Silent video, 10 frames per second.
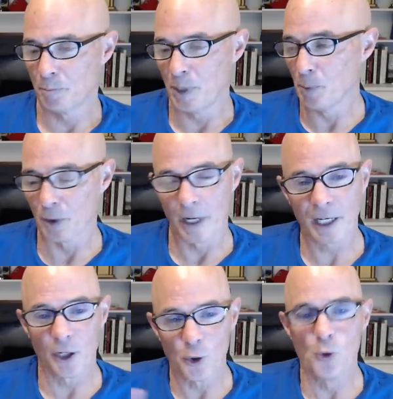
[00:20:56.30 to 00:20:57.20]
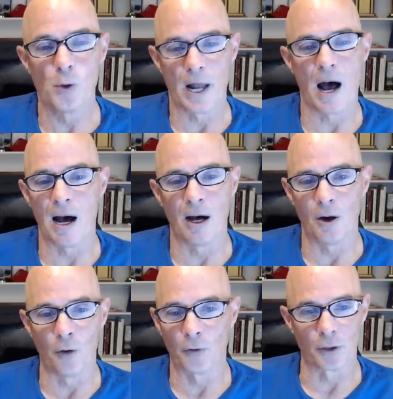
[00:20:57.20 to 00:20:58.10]
people are not going to ooh and ah
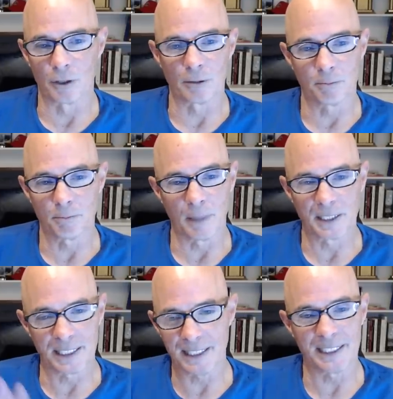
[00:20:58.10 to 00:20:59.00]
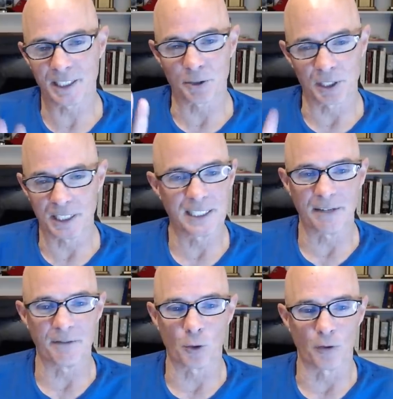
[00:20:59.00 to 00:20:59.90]
over a C6 or a
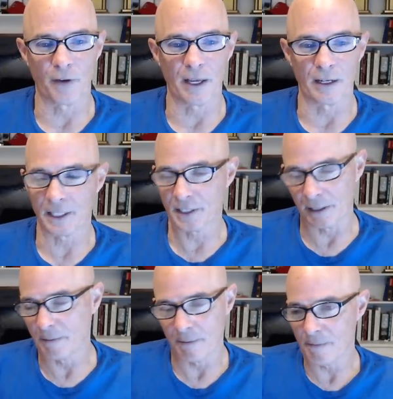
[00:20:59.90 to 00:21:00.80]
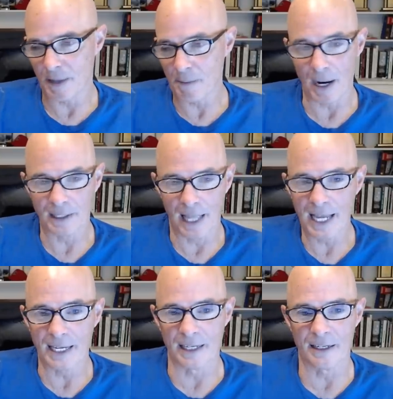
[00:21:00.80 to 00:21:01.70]
C7 Corvette. I said they might
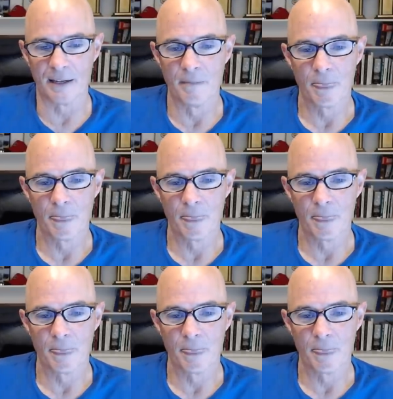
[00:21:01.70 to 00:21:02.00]
like it.